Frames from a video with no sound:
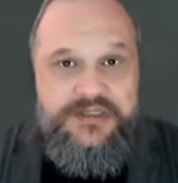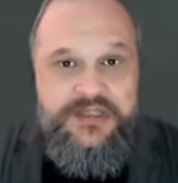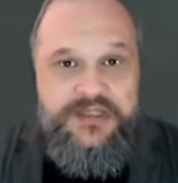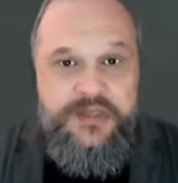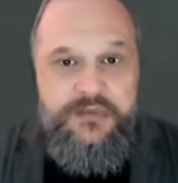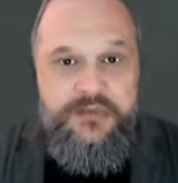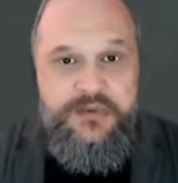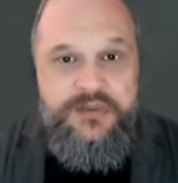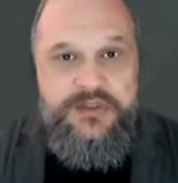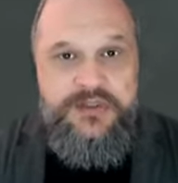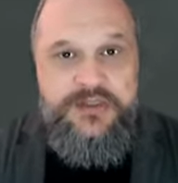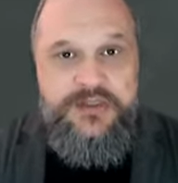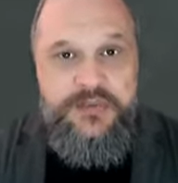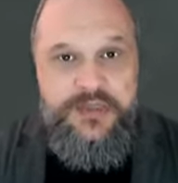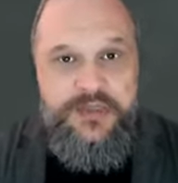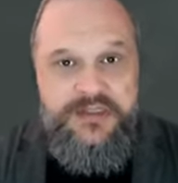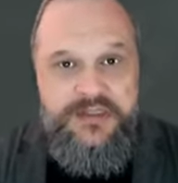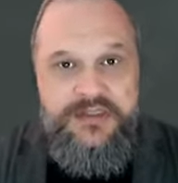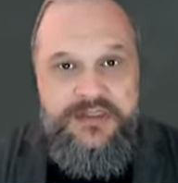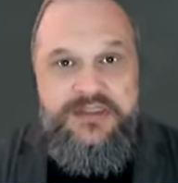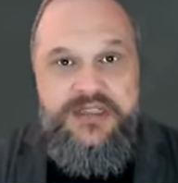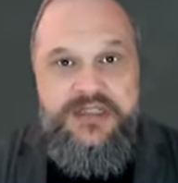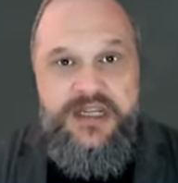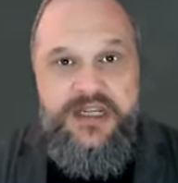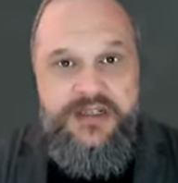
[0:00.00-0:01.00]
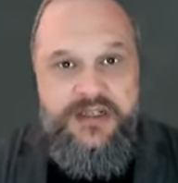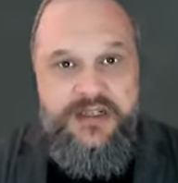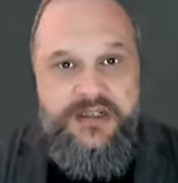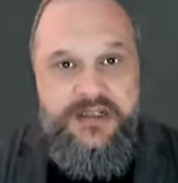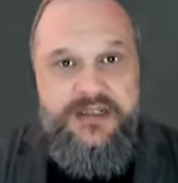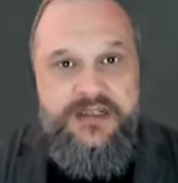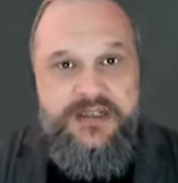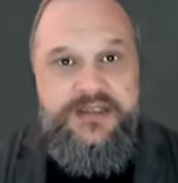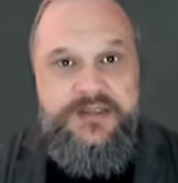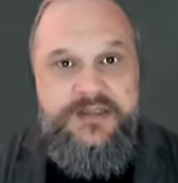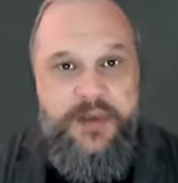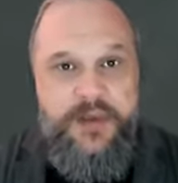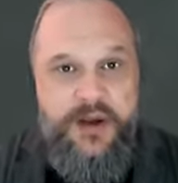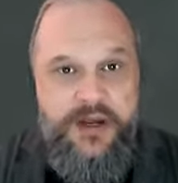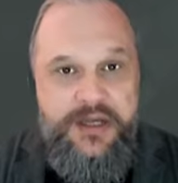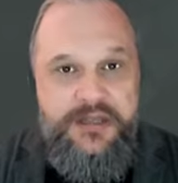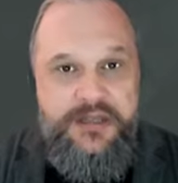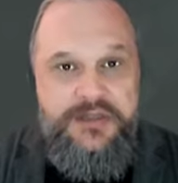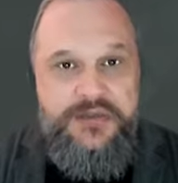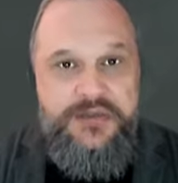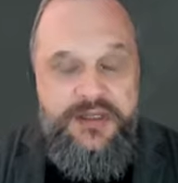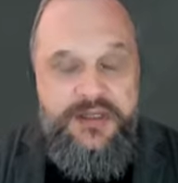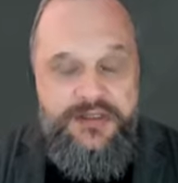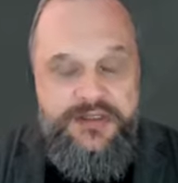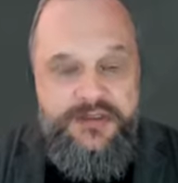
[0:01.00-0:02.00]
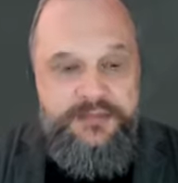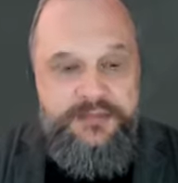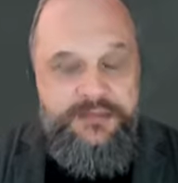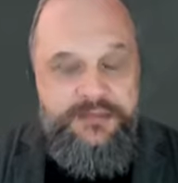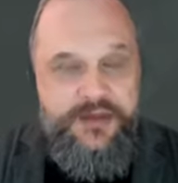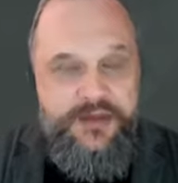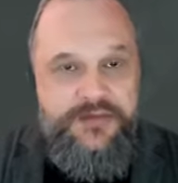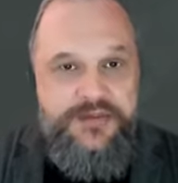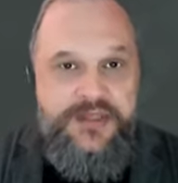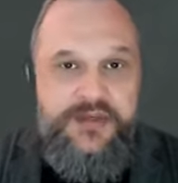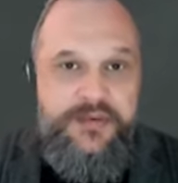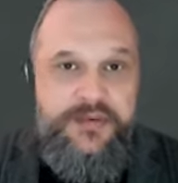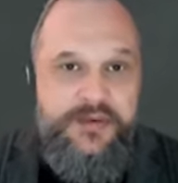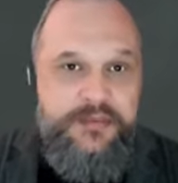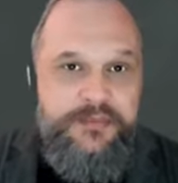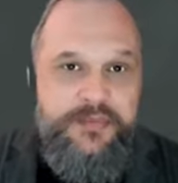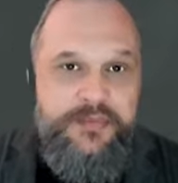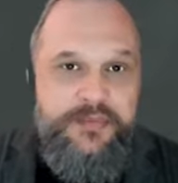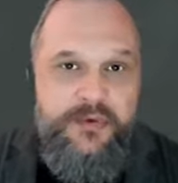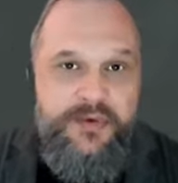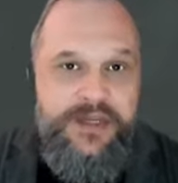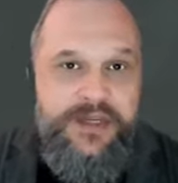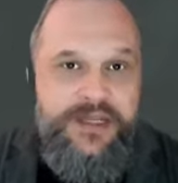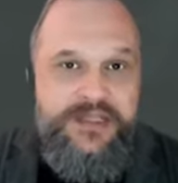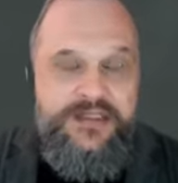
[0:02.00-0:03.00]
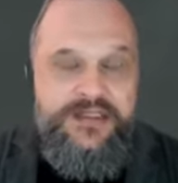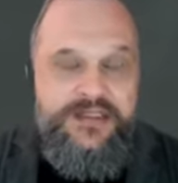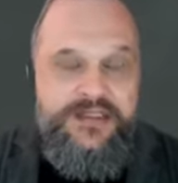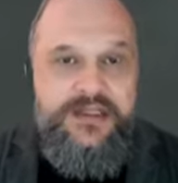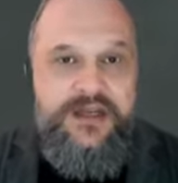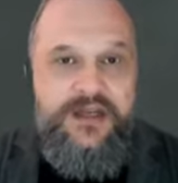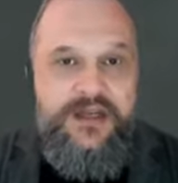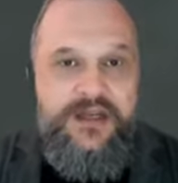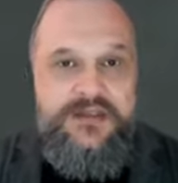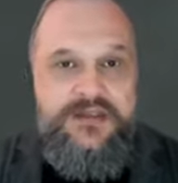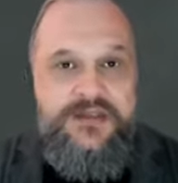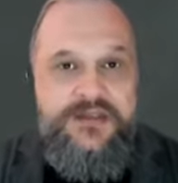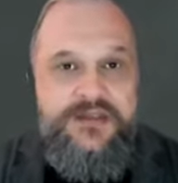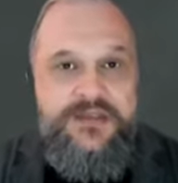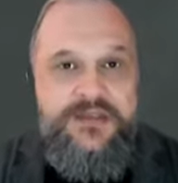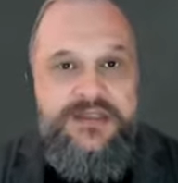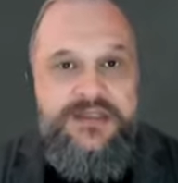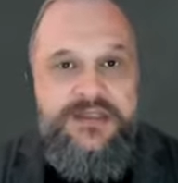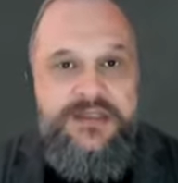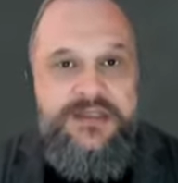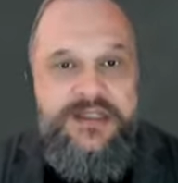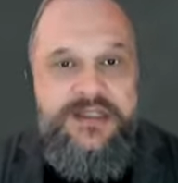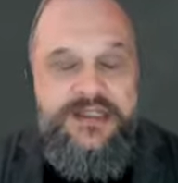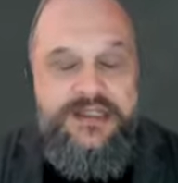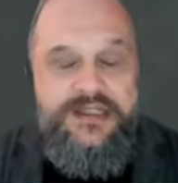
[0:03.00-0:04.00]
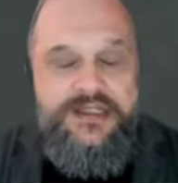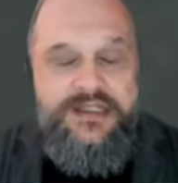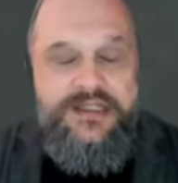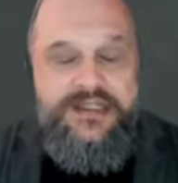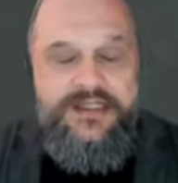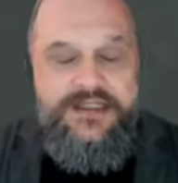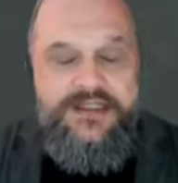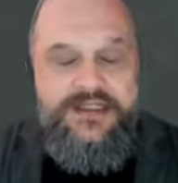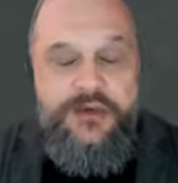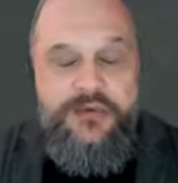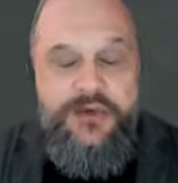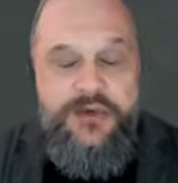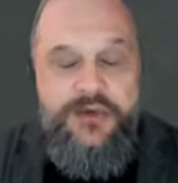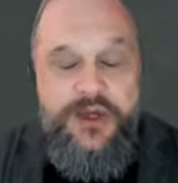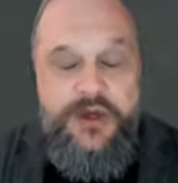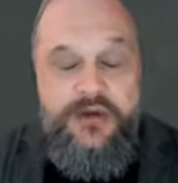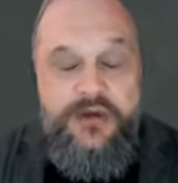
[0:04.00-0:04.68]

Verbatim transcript: They want to instill and inspire trust in both their employees and customers. So